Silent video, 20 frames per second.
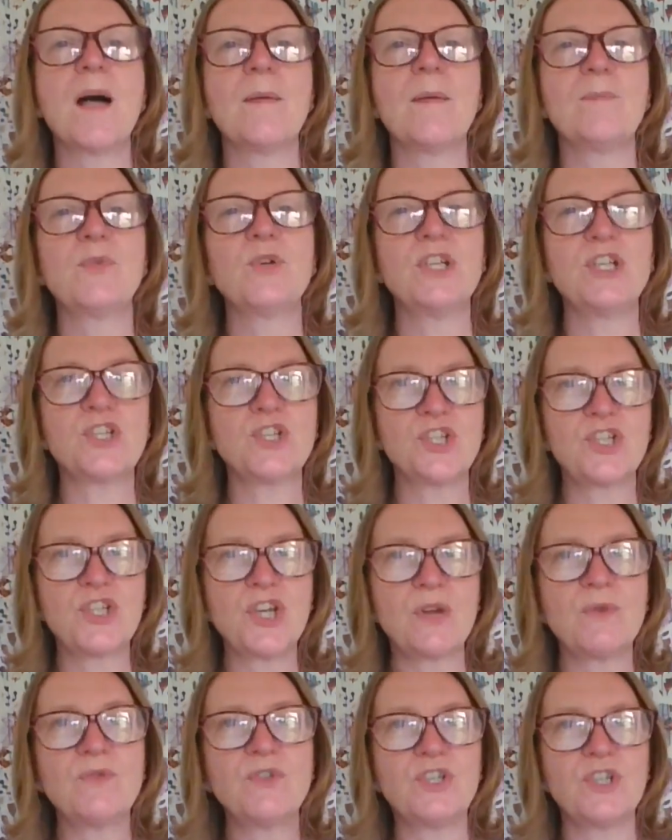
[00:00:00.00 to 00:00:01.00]
but it
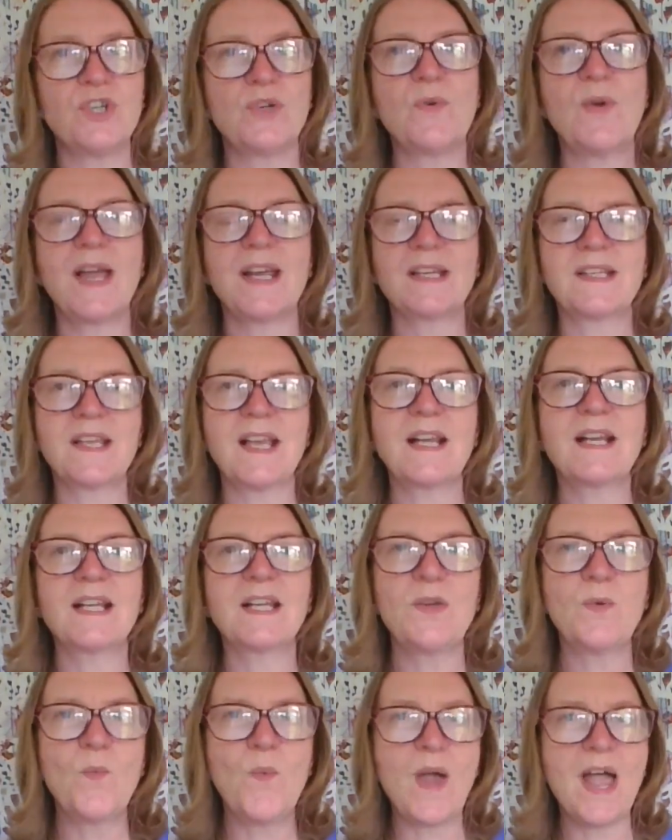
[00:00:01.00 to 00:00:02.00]
shows you
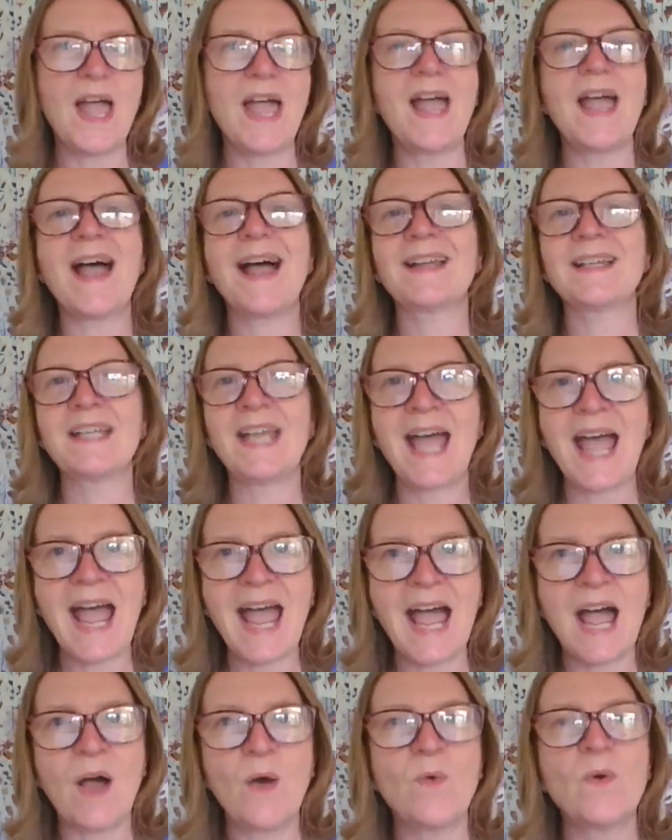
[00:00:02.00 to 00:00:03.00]
exactly where and
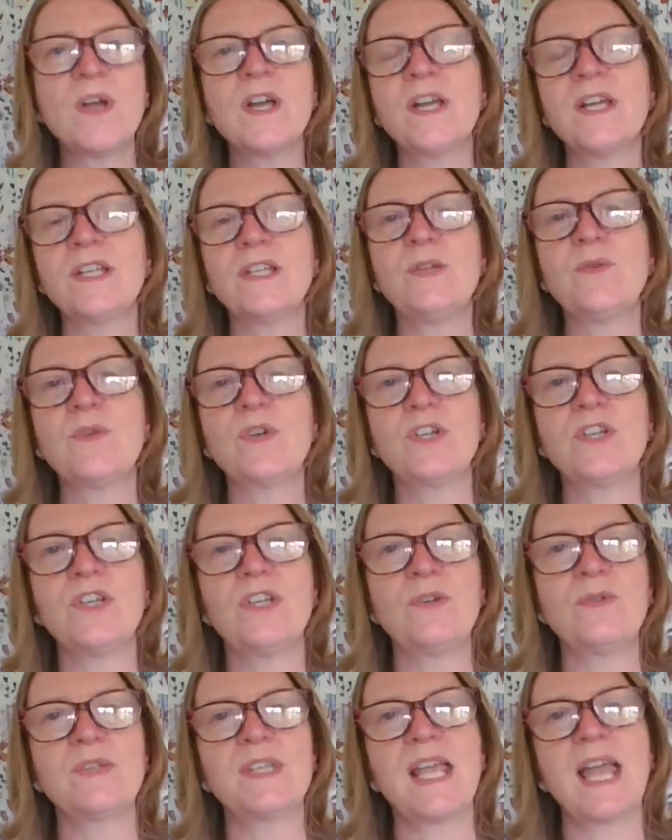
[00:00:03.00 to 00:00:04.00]
how you can
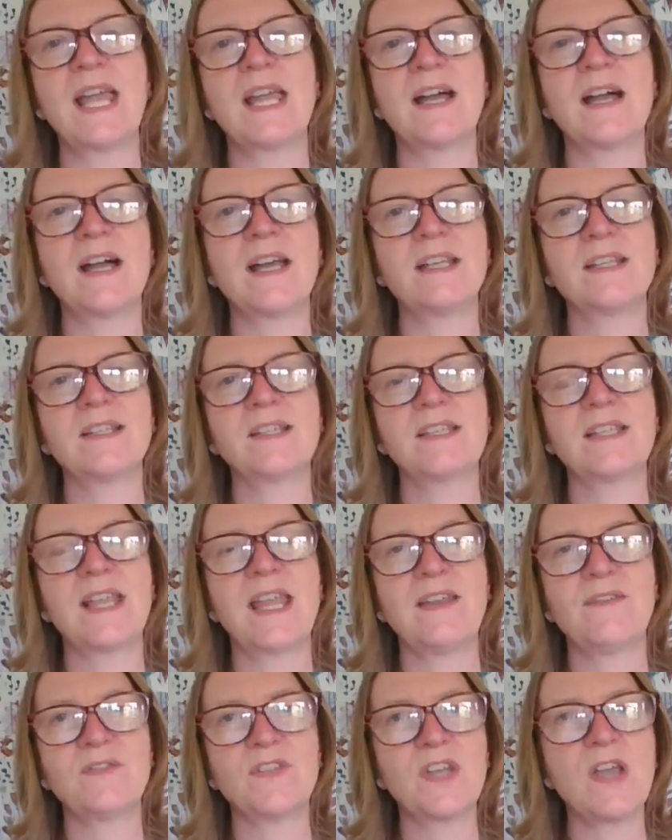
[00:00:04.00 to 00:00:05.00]
use AI to
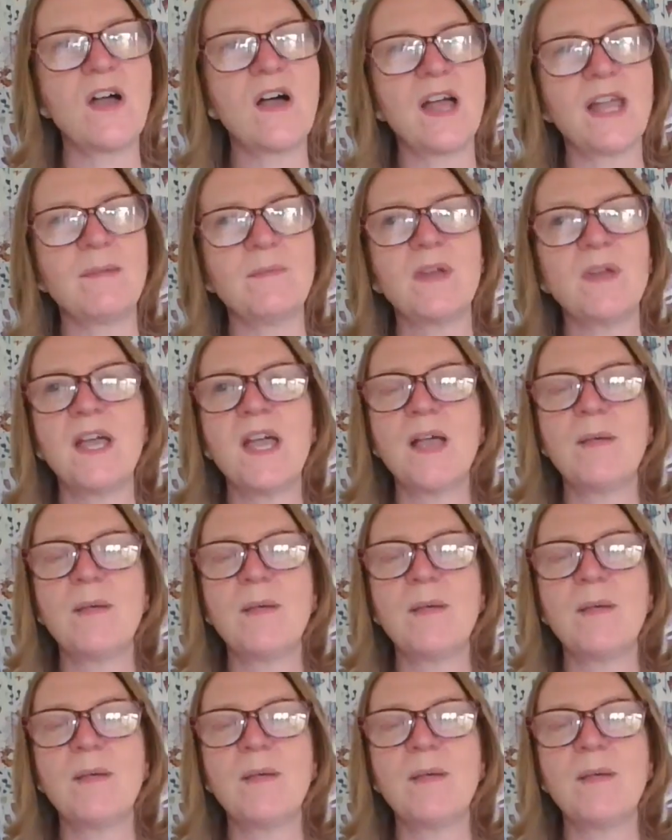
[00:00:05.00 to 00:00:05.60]
save time,